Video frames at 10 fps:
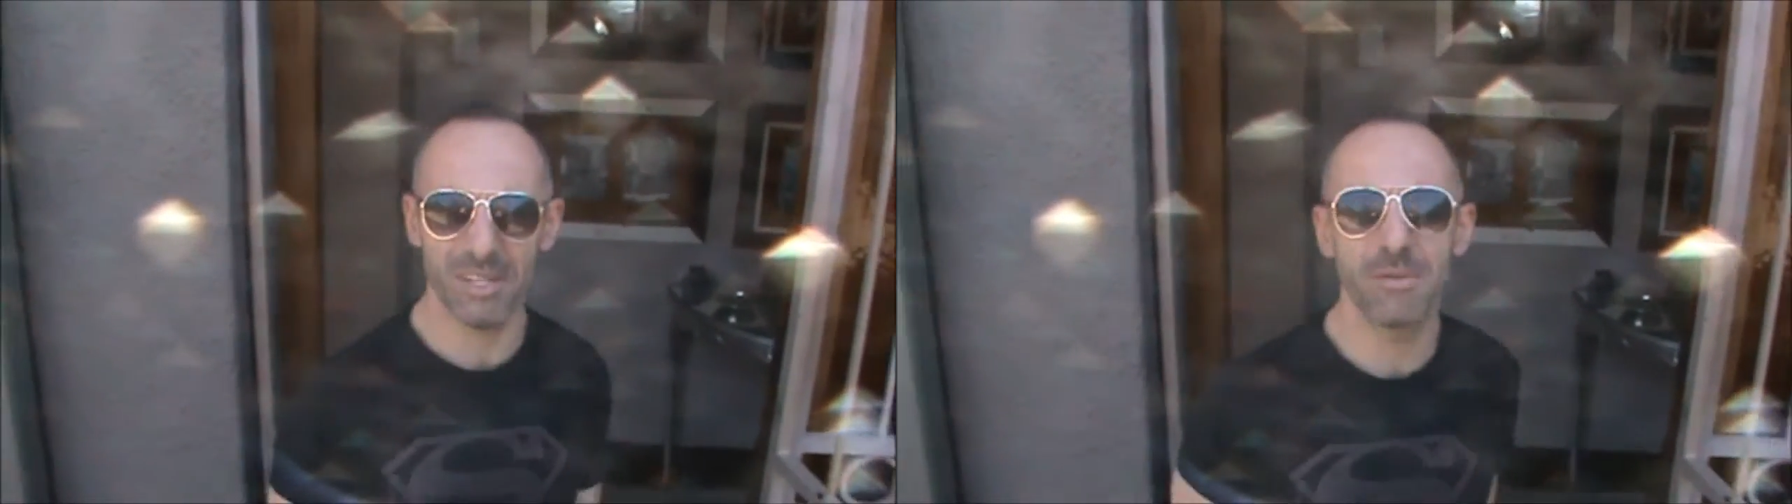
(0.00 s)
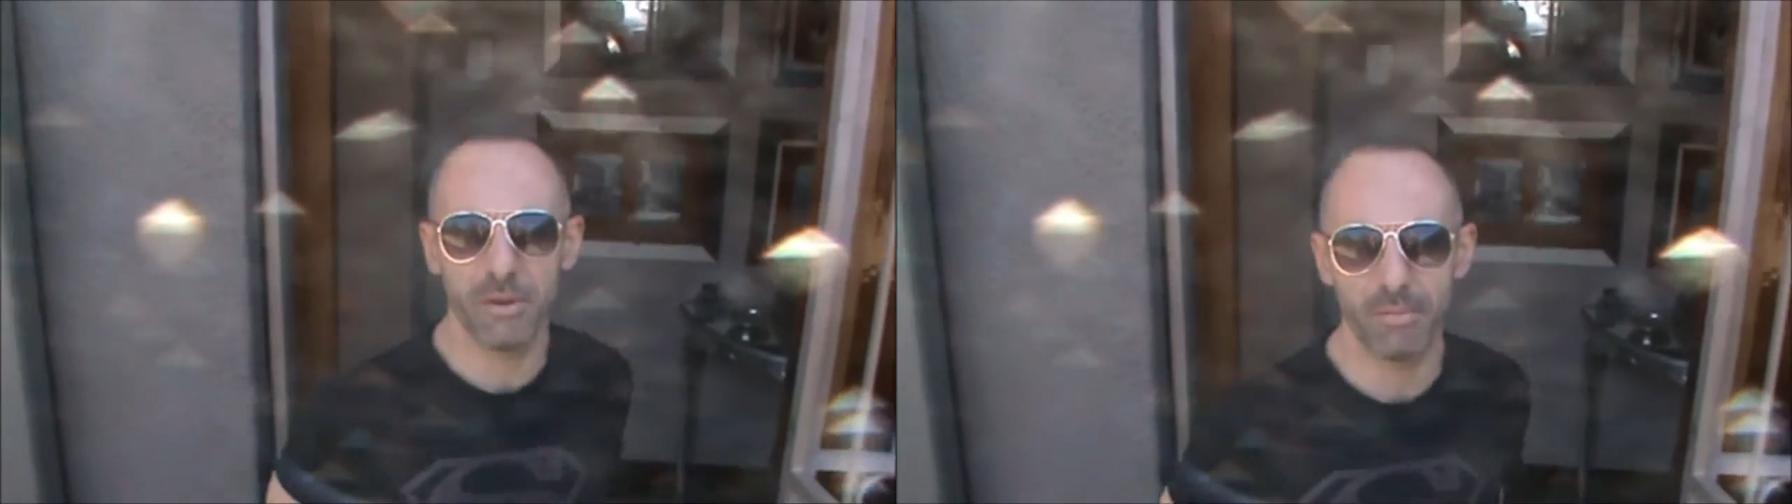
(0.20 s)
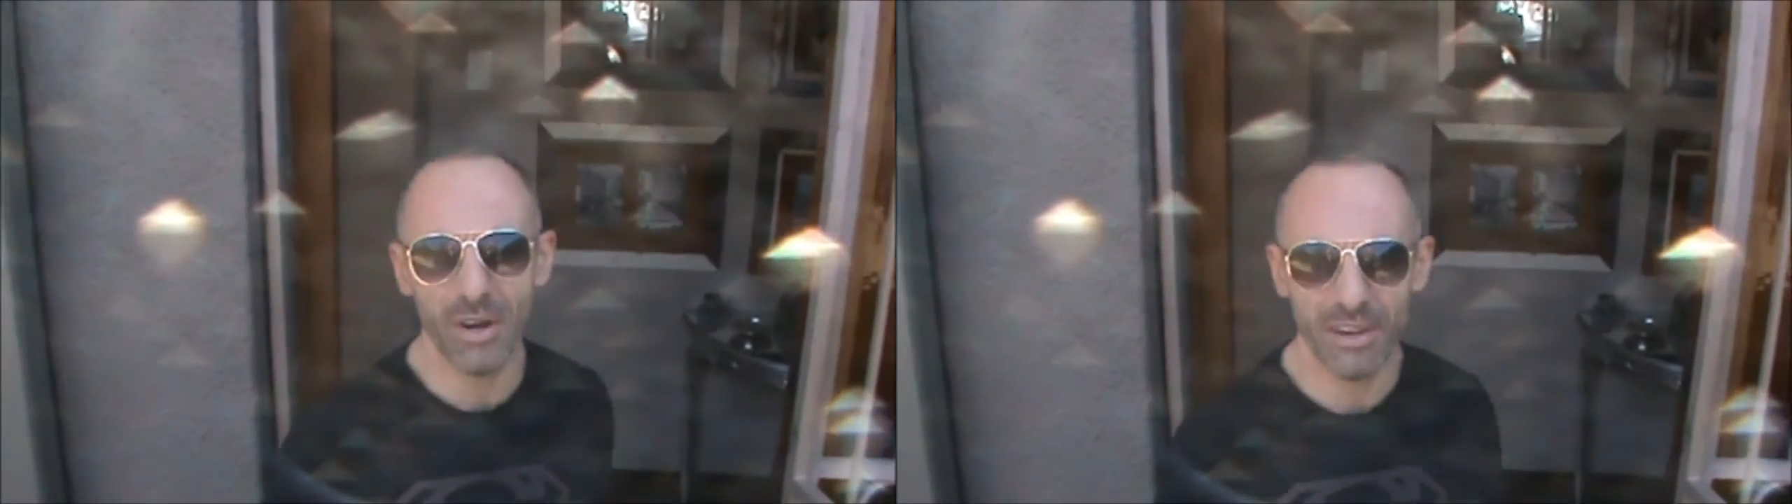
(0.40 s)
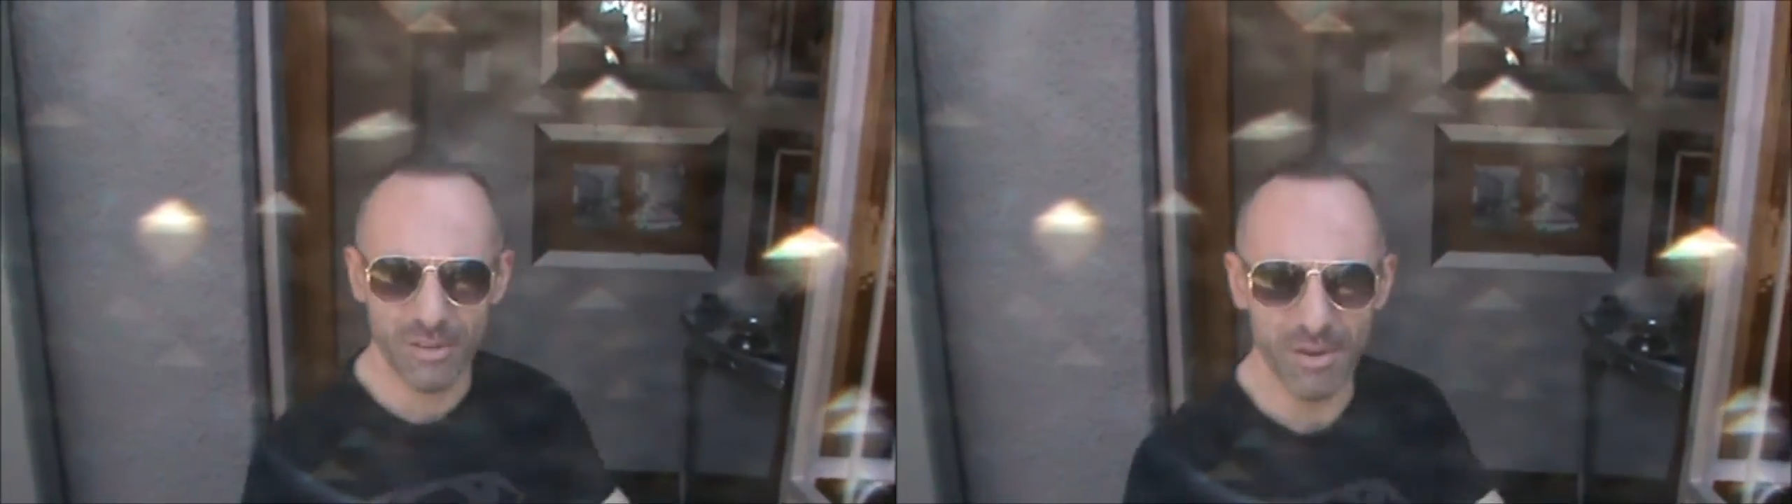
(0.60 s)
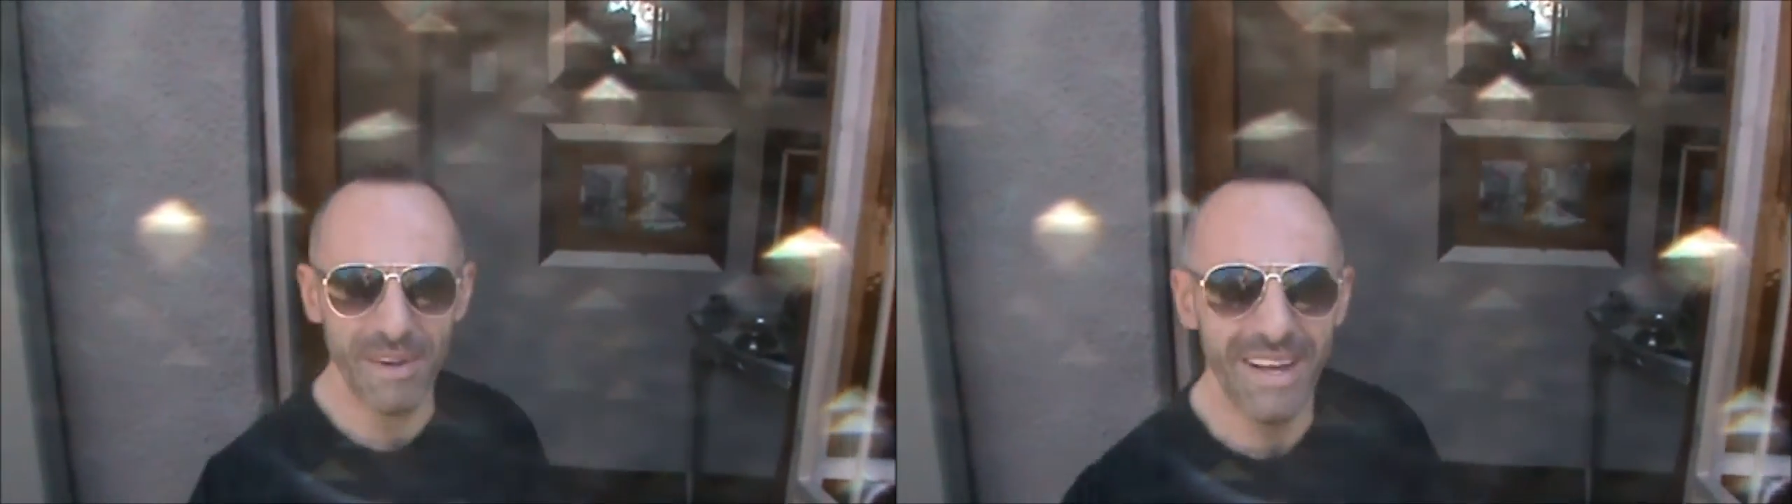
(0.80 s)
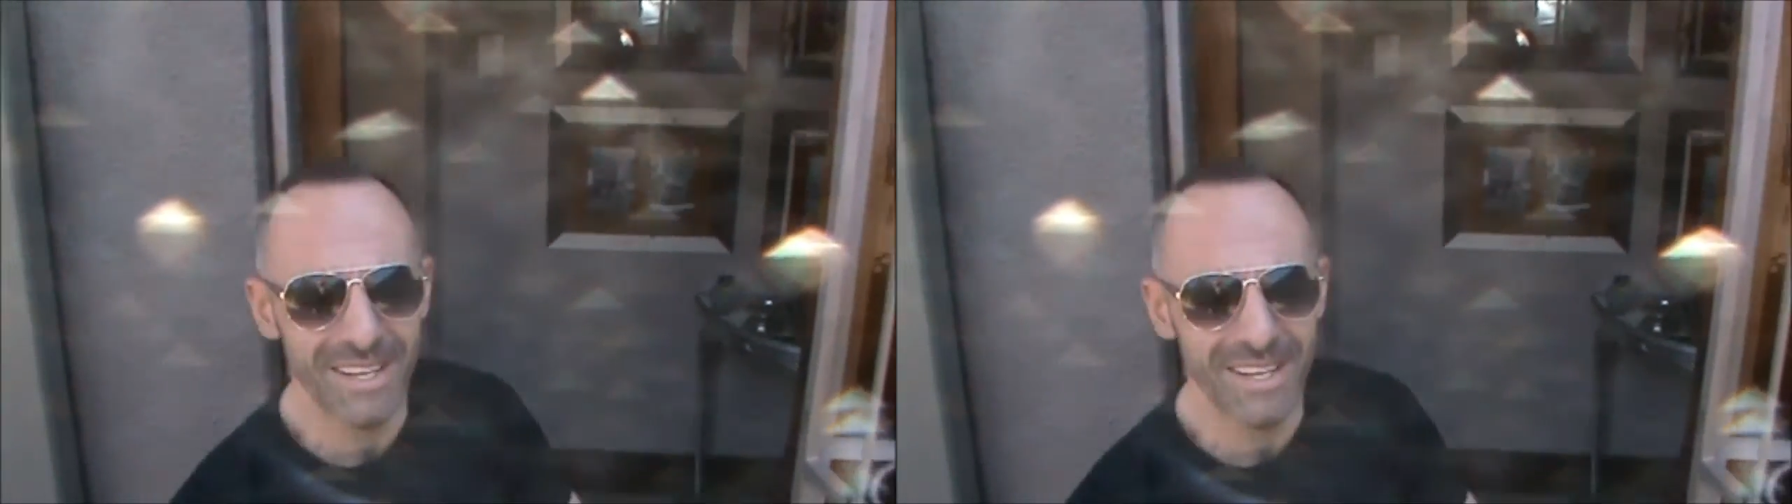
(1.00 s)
a little bit of body trim.